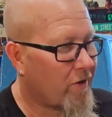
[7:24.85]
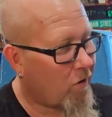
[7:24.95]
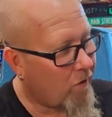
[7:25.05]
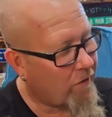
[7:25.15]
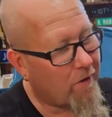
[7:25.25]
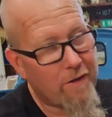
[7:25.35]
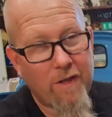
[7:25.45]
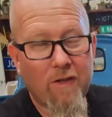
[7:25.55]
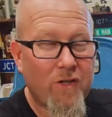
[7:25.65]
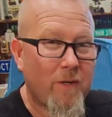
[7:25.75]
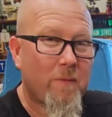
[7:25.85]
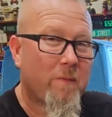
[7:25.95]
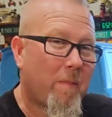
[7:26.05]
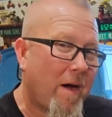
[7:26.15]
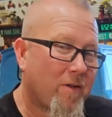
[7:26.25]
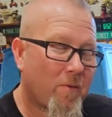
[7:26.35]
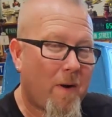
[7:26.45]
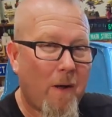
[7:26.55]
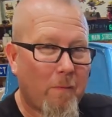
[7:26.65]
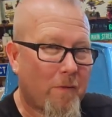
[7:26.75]
and all the other dealerships for miles
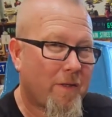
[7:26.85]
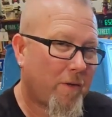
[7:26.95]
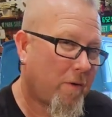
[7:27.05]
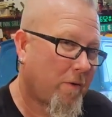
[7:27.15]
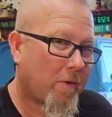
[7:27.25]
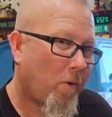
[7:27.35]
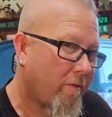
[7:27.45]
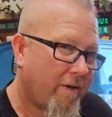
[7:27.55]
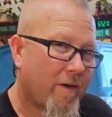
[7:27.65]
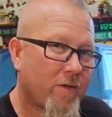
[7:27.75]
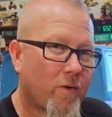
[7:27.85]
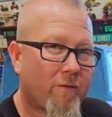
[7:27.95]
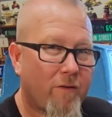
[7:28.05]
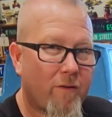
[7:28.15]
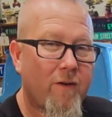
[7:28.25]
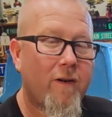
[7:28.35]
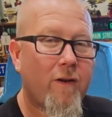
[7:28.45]
around would send all the Corvairs over